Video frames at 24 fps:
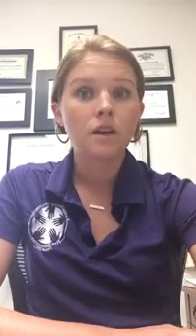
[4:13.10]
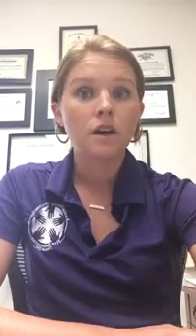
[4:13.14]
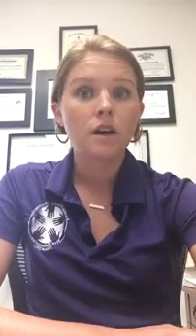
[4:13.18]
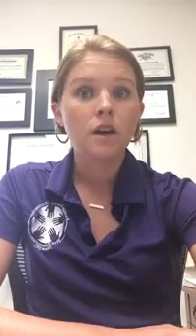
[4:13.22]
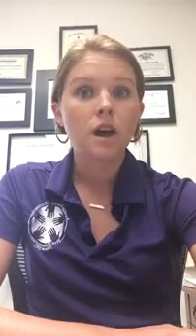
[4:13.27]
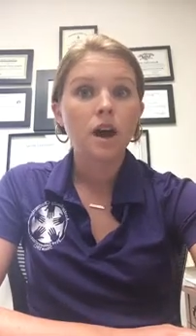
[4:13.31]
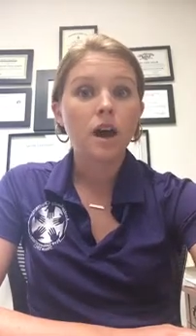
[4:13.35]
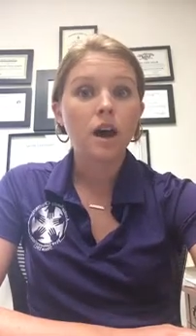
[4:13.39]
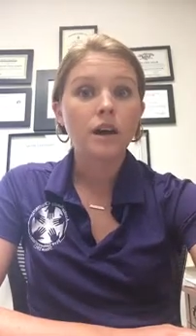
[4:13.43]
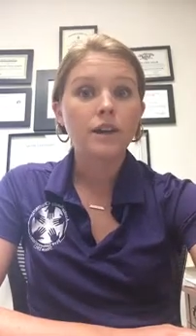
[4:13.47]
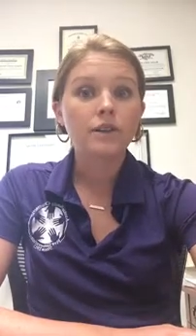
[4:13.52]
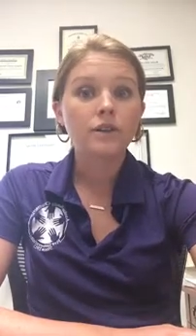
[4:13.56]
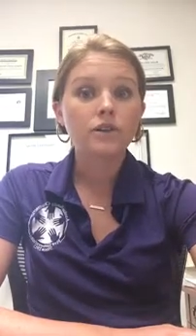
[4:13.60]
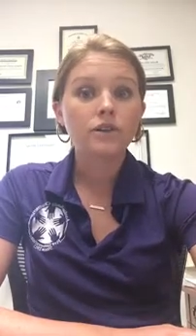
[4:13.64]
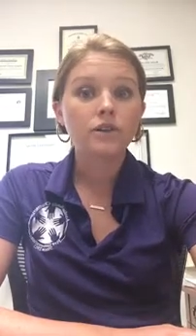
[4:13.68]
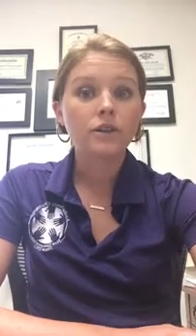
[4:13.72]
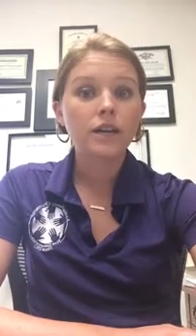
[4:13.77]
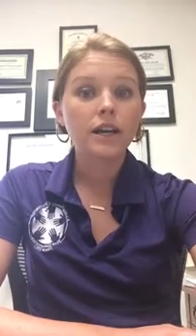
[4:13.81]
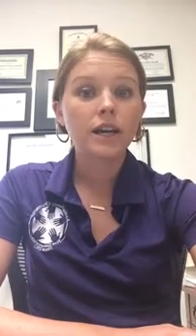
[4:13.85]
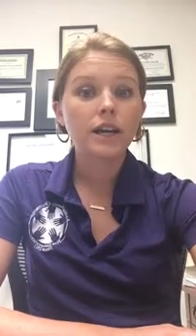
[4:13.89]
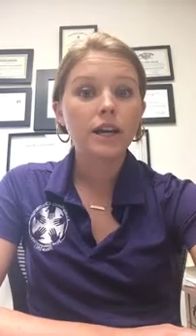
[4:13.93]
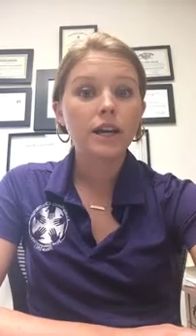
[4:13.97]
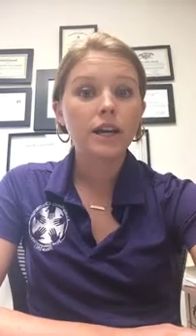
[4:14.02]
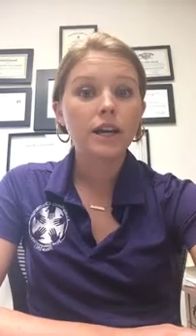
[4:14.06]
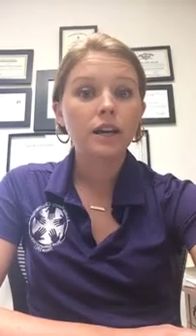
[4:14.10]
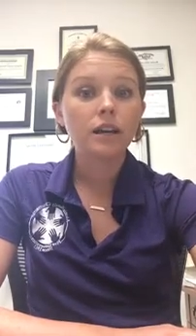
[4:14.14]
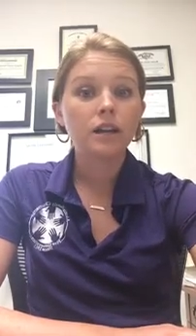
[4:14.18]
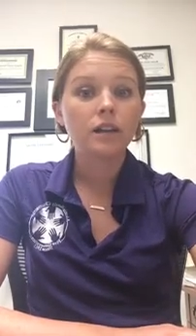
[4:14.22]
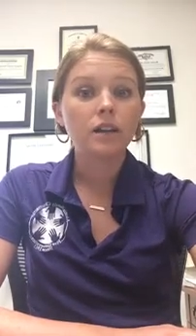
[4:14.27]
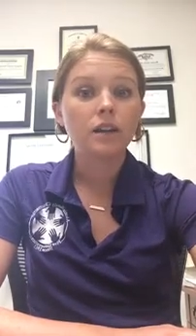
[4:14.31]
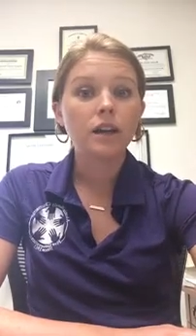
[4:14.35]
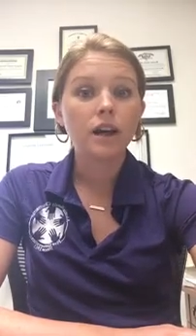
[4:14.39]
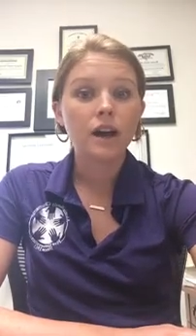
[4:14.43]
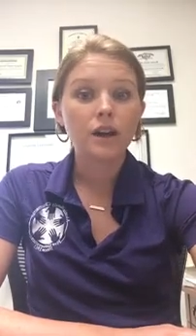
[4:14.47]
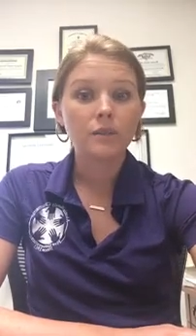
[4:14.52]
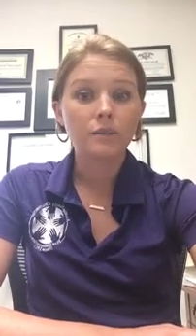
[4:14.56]
Untreated
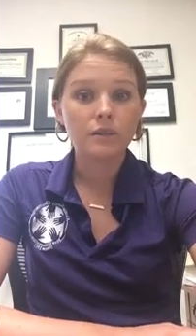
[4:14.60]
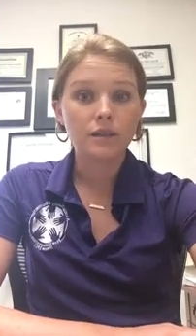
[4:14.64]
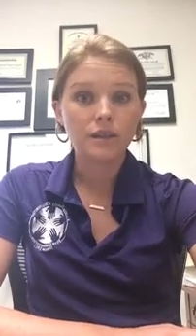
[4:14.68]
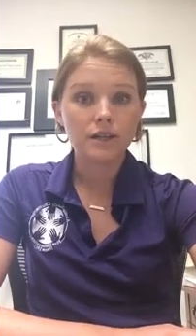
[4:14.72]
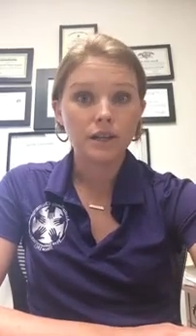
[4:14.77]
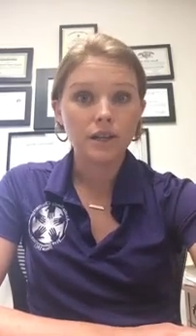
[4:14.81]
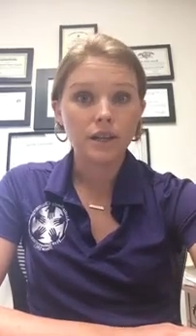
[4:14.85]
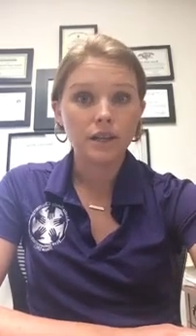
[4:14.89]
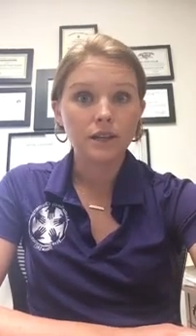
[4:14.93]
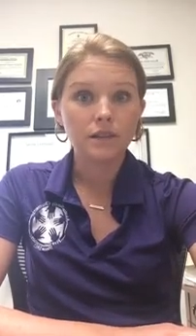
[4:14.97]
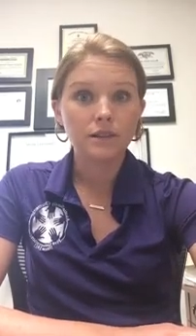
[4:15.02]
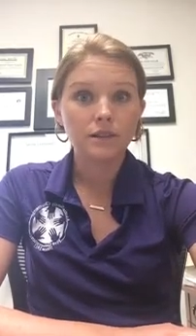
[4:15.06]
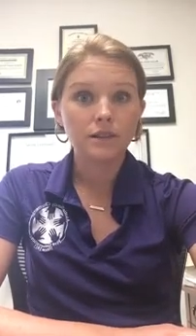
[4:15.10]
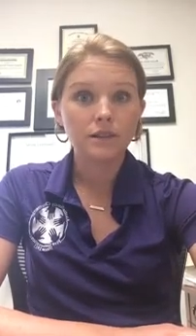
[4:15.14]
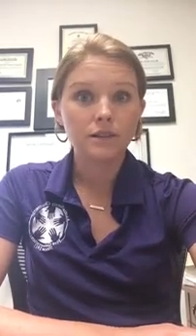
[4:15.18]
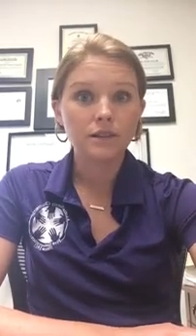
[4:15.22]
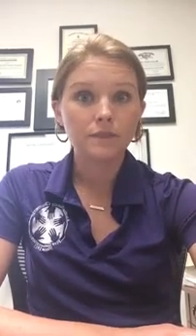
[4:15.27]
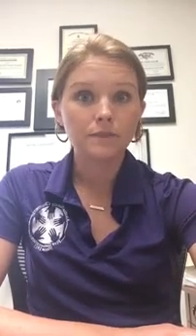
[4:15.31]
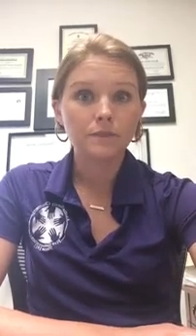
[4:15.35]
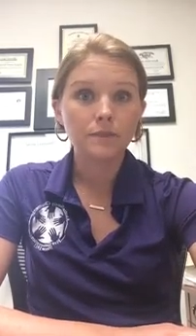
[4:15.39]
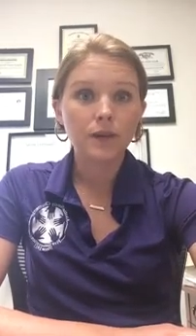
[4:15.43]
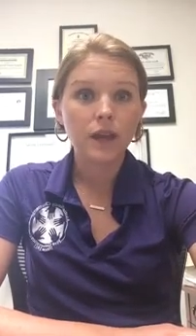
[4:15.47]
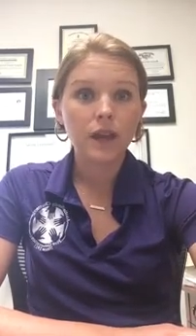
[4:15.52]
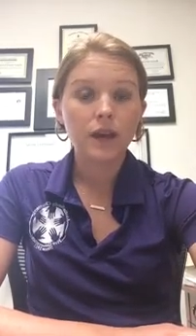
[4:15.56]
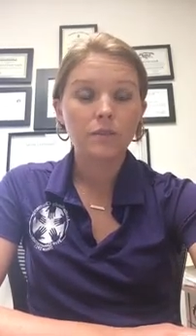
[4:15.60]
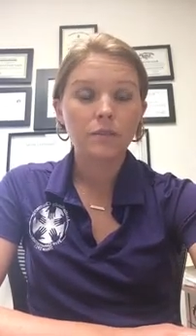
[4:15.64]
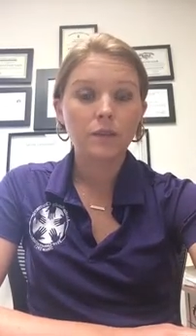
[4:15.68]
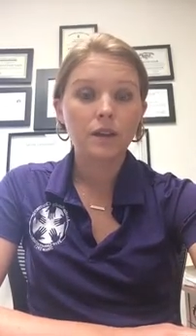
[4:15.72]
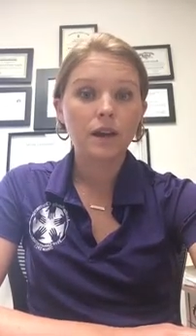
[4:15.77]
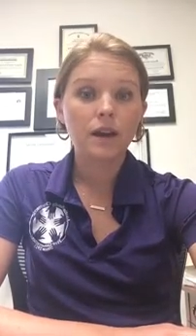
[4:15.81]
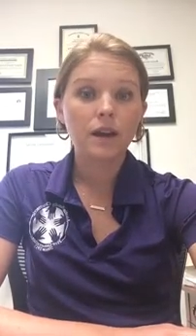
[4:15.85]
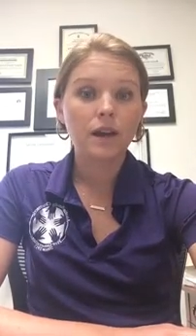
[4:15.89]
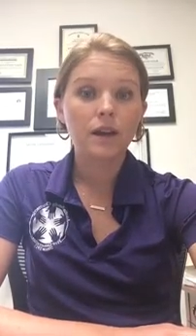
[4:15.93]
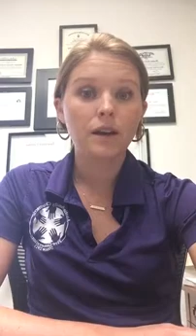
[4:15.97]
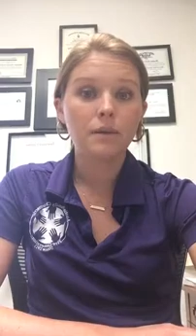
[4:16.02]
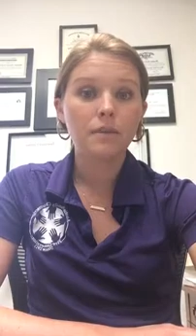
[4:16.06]
Lyme disease can
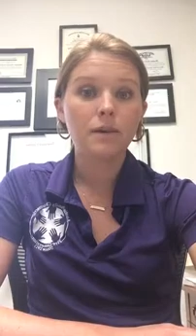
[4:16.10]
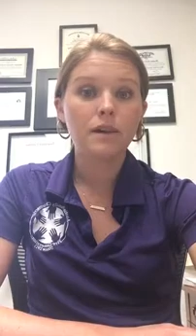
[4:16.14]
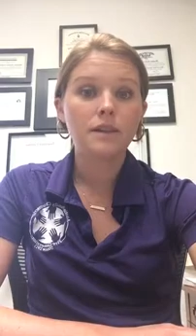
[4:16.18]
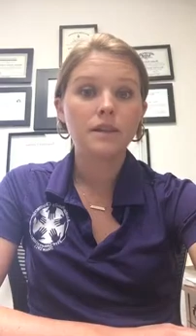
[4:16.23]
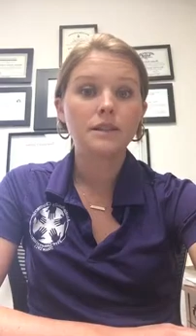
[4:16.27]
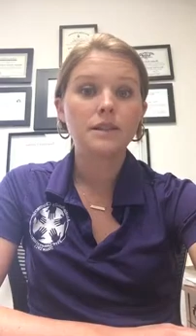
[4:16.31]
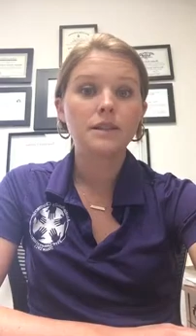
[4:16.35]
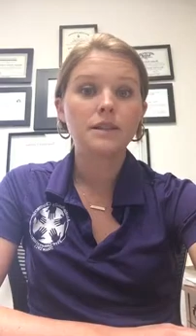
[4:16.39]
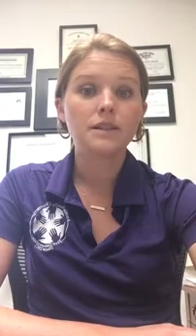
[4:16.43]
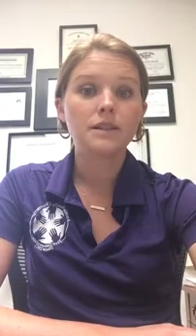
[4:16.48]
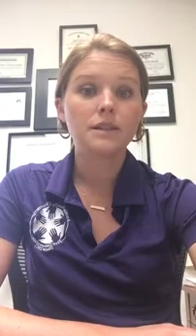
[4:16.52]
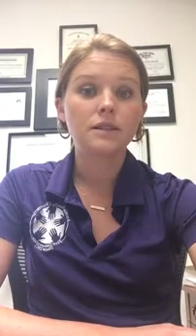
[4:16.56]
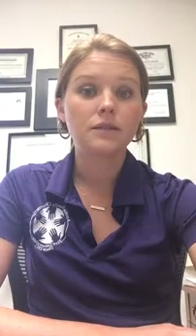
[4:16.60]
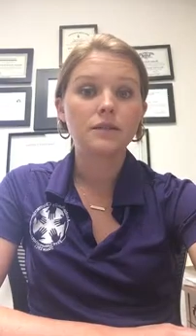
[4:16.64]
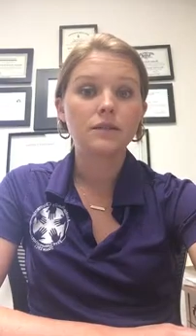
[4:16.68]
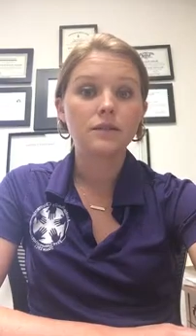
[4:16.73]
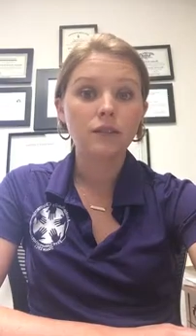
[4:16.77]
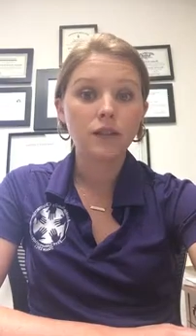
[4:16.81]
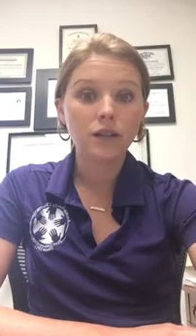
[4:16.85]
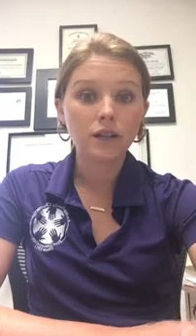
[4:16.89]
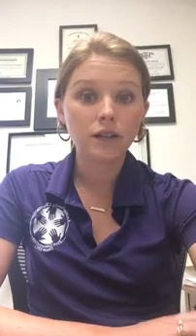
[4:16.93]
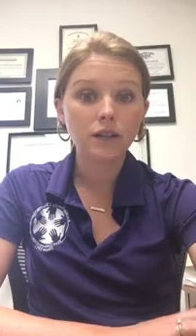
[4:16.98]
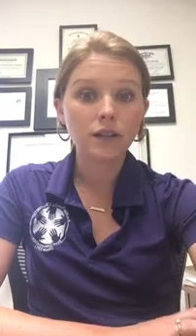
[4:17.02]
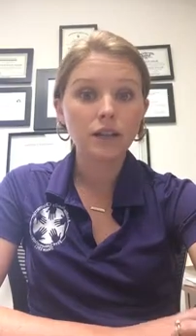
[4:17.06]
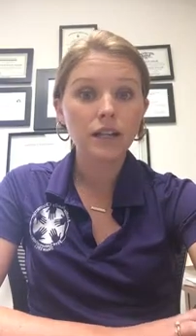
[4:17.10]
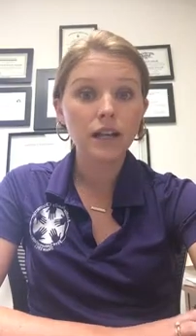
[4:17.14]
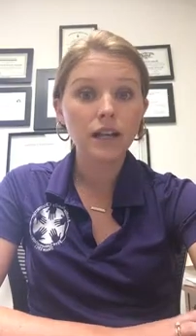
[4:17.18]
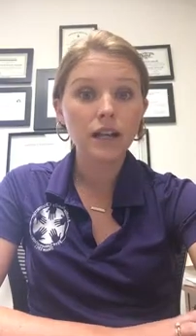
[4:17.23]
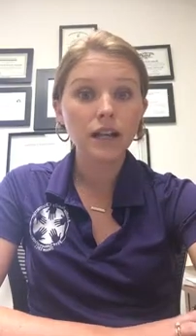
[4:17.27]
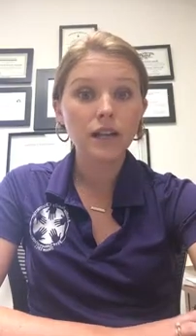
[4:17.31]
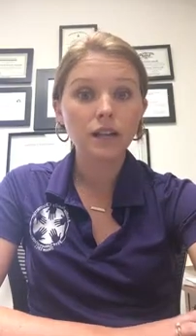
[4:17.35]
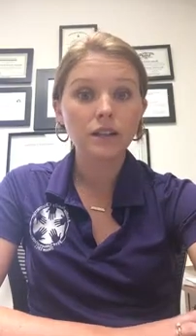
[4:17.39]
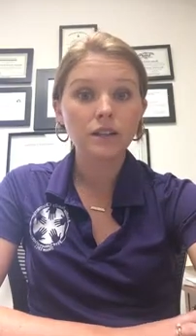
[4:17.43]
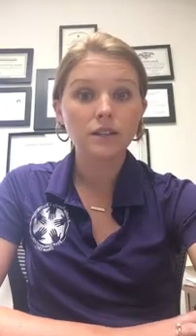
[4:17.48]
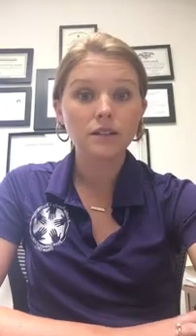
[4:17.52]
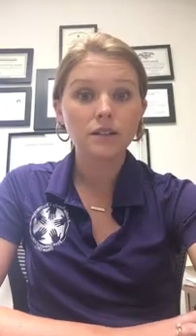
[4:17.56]
become
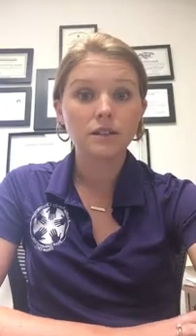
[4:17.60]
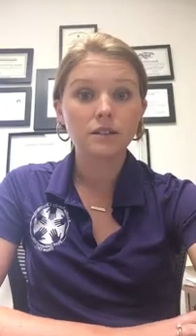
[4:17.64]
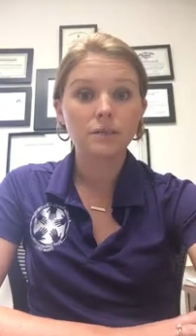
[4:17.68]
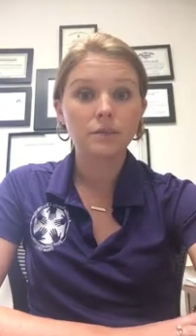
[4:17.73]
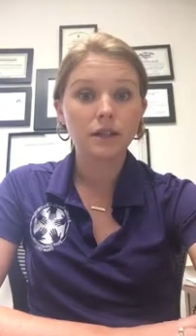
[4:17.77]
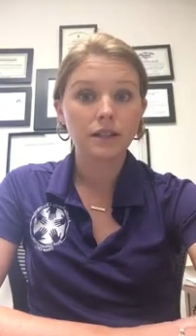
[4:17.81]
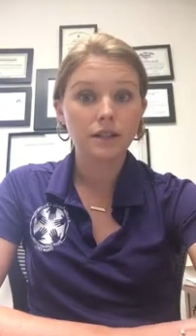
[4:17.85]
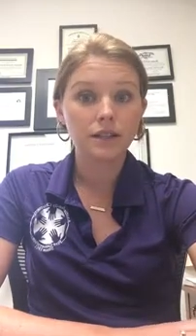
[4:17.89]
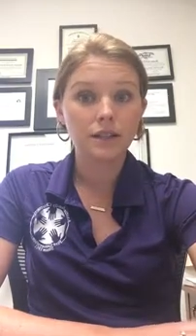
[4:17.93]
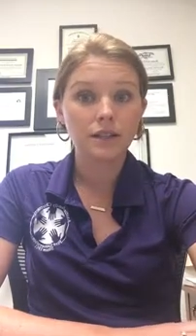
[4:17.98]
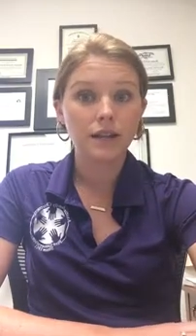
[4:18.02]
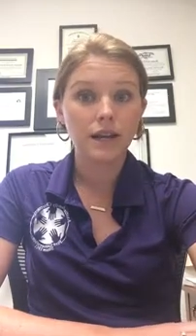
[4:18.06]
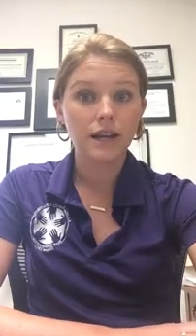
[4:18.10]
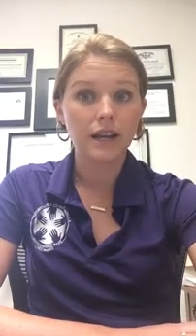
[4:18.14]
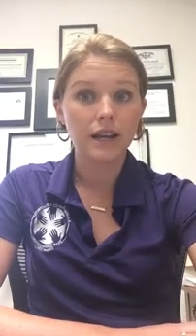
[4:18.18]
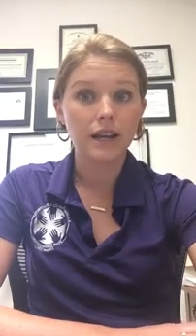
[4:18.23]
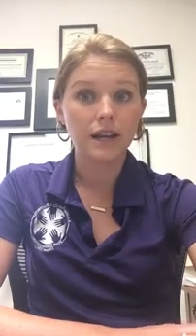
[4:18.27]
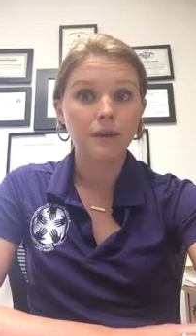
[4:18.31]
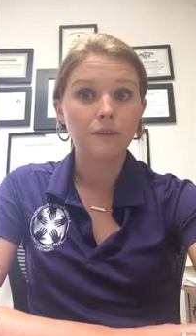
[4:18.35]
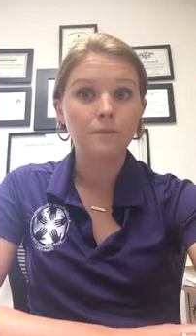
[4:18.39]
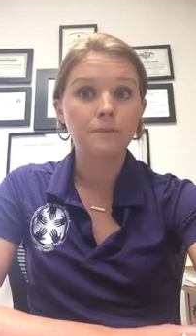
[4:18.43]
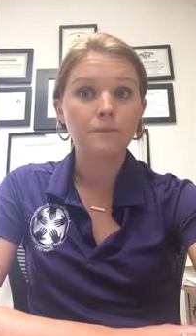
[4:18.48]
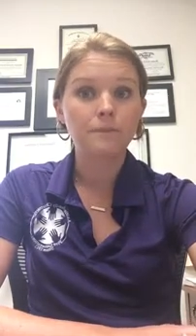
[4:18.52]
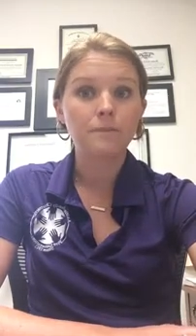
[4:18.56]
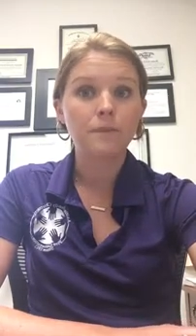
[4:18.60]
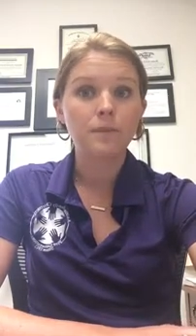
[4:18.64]
severely debilitating,